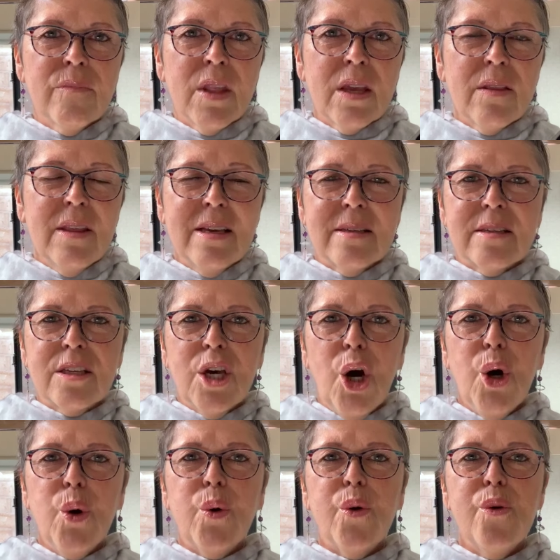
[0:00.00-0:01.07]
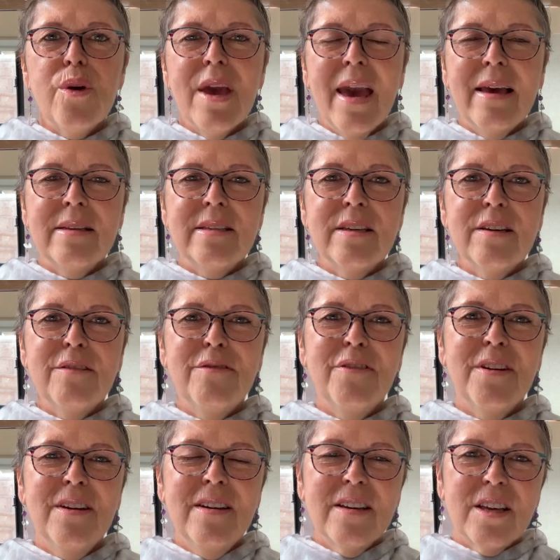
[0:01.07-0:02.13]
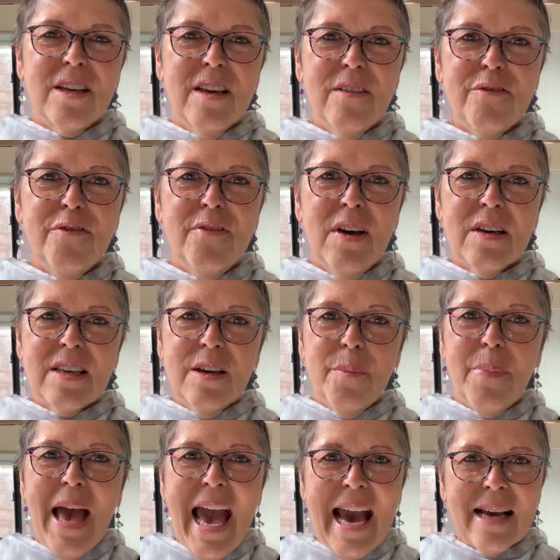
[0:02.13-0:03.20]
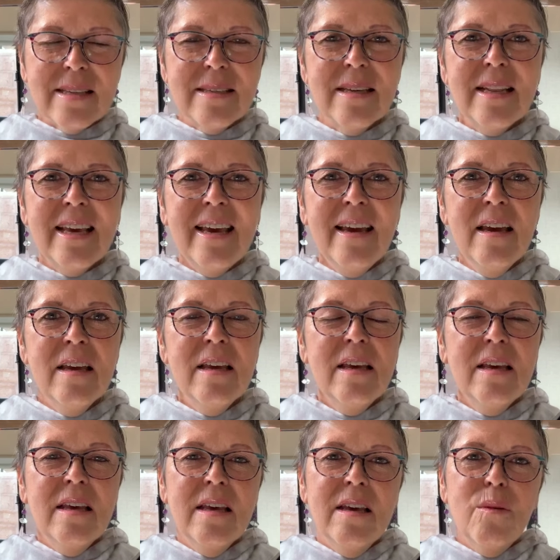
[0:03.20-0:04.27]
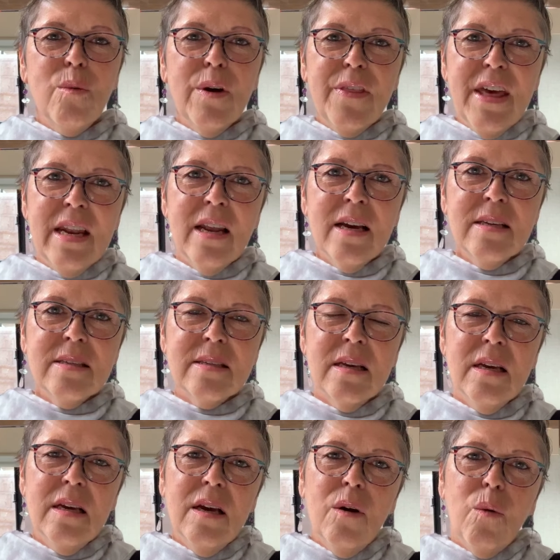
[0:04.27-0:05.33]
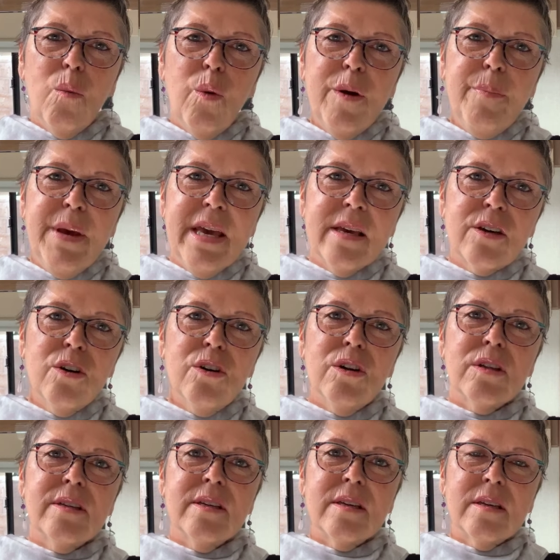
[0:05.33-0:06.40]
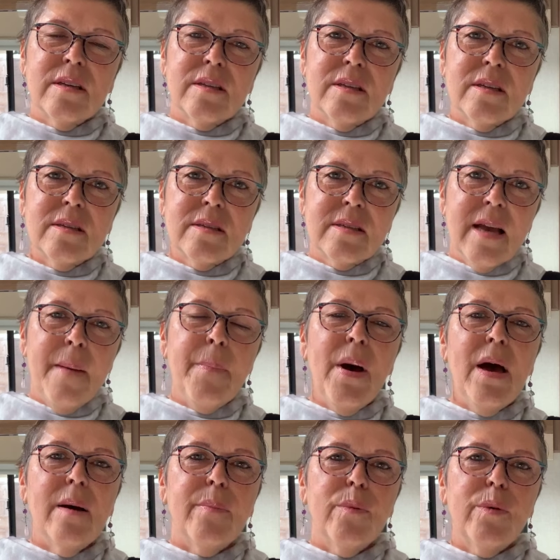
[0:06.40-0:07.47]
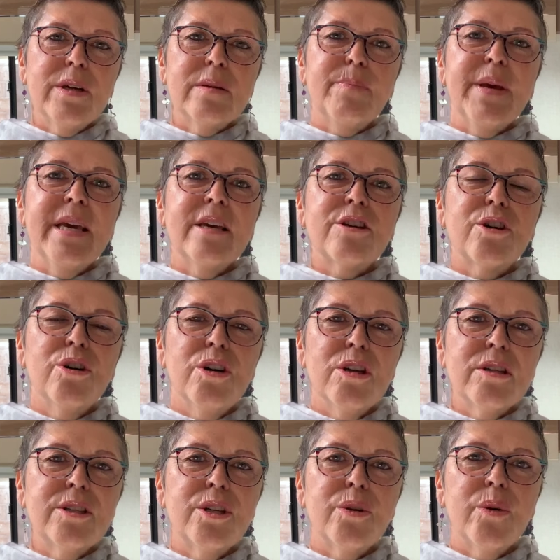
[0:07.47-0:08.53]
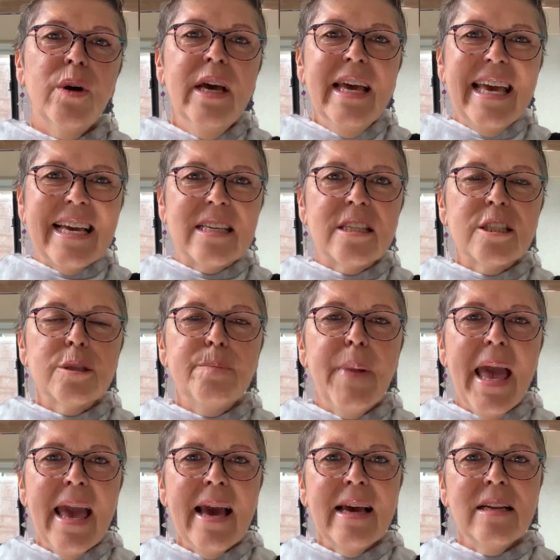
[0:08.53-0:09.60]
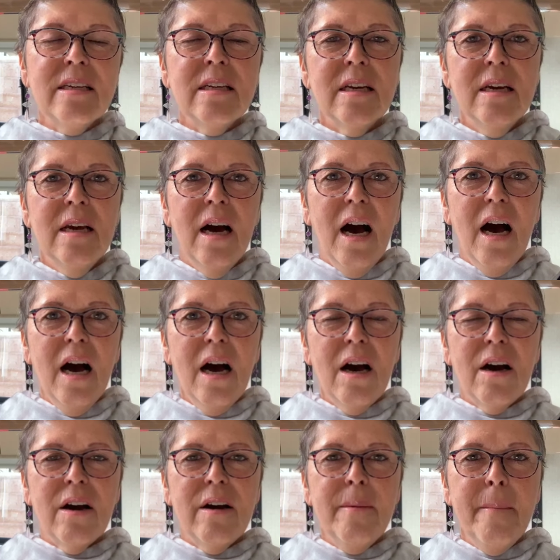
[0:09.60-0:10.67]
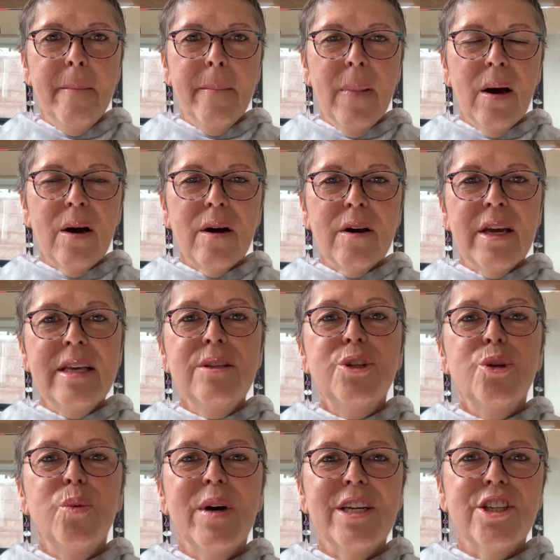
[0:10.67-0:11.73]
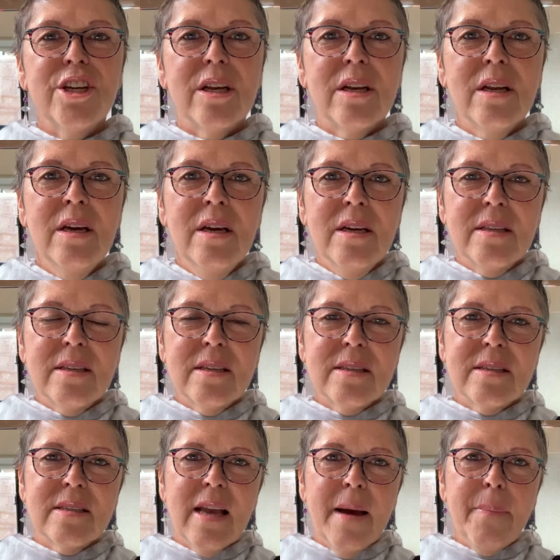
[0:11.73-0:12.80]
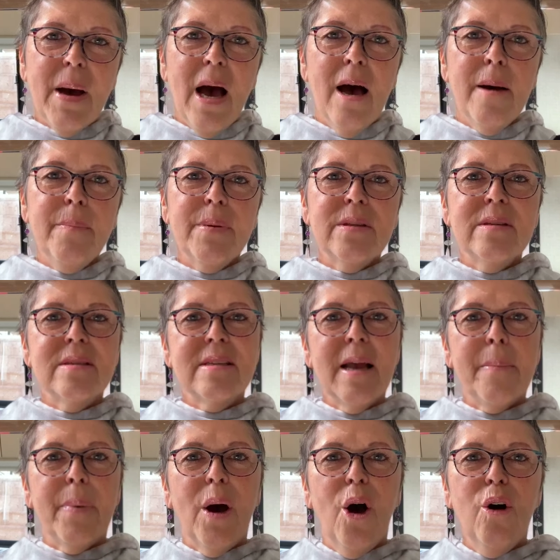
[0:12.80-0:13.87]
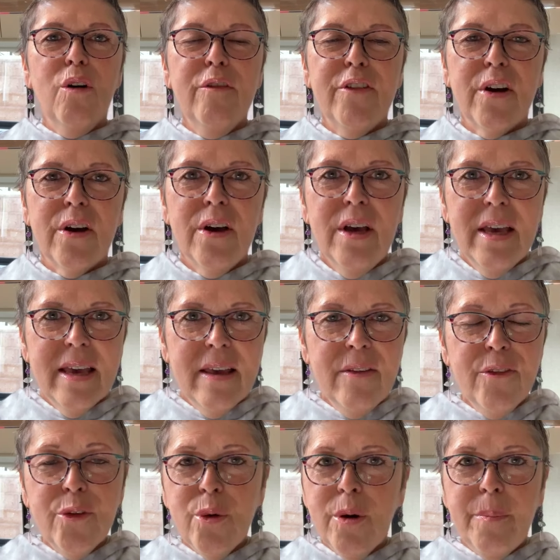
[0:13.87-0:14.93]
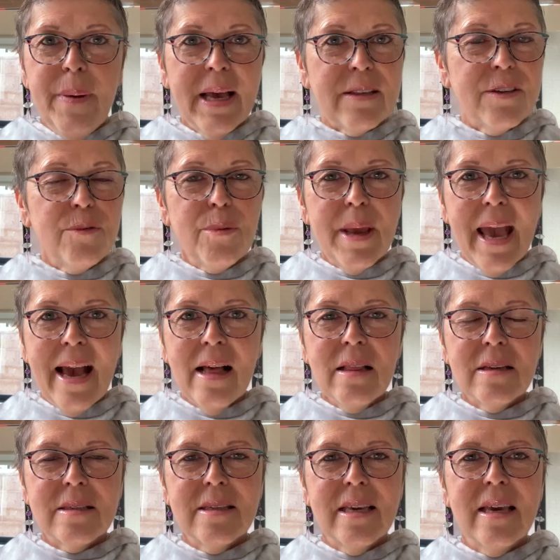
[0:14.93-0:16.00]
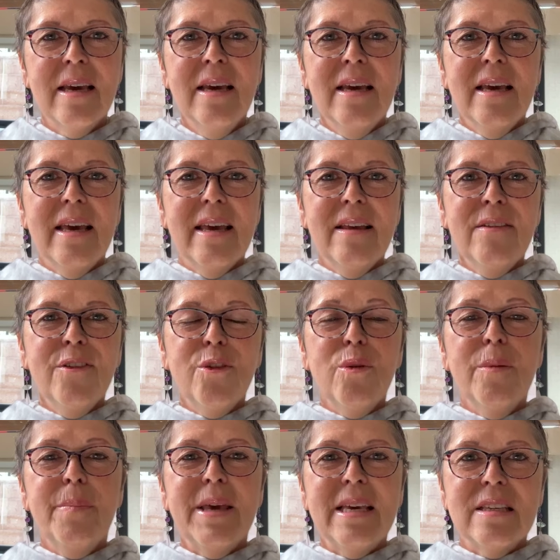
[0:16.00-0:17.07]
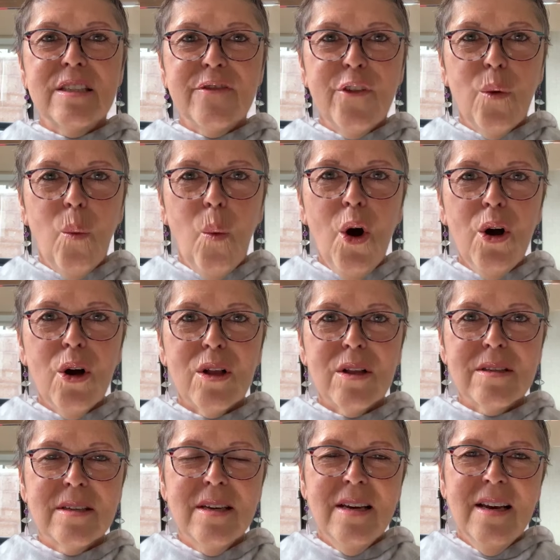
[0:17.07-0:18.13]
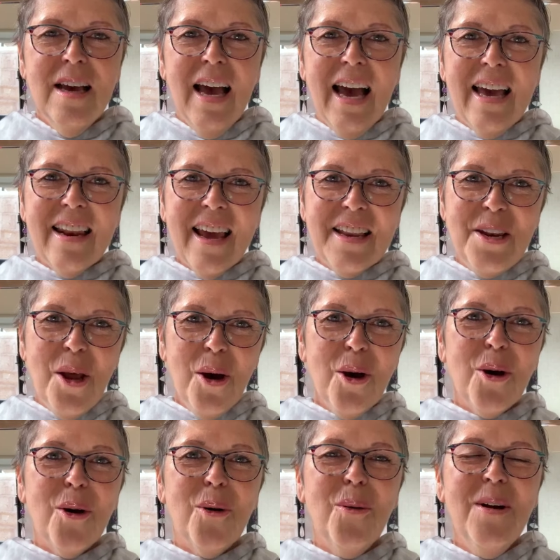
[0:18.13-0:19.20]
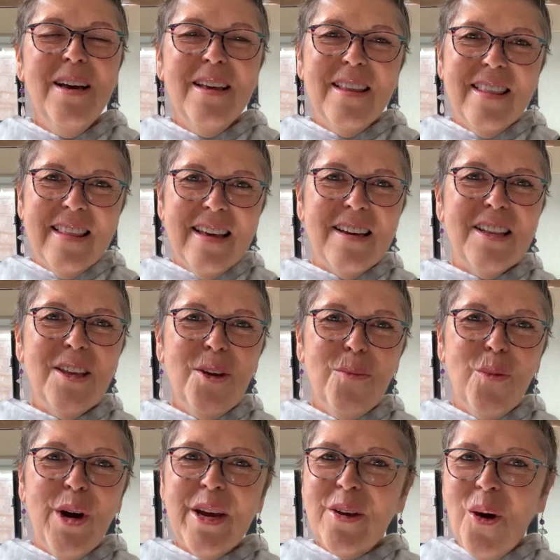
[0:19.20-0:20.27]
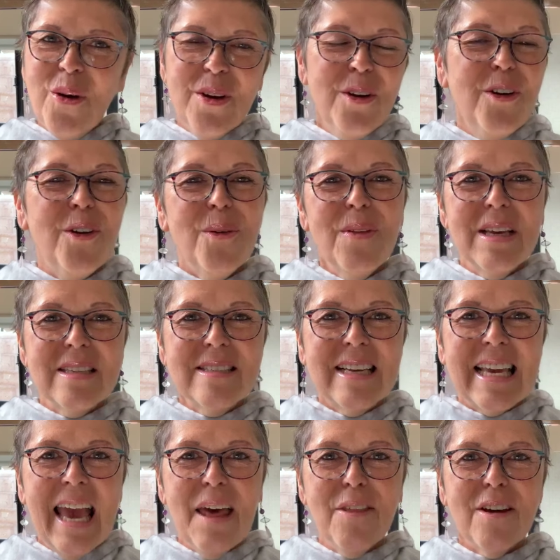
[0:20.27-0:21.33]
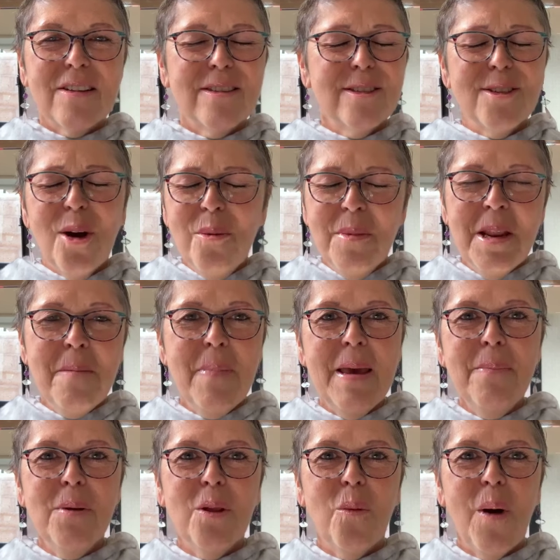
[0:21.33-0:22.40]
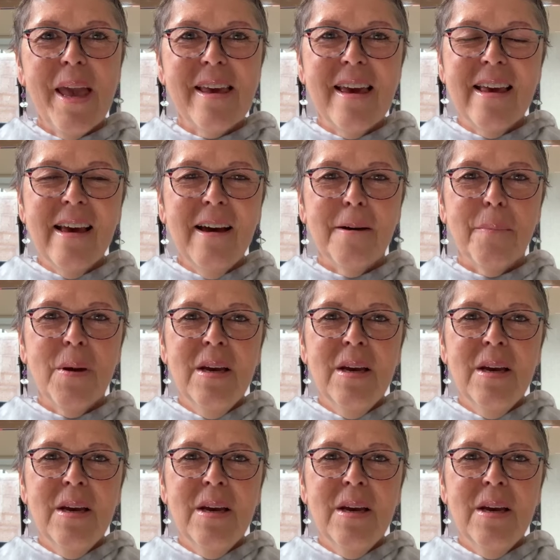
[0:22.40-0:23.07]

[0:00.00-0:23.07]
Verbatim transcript: this co-creative uh, capacity within us, we're being called to to step up. We're being called to expand our our uh, intuition, to step up and step over into a better reality, into a peaceful world. And I know that we're going to do this together. So many people are waking up,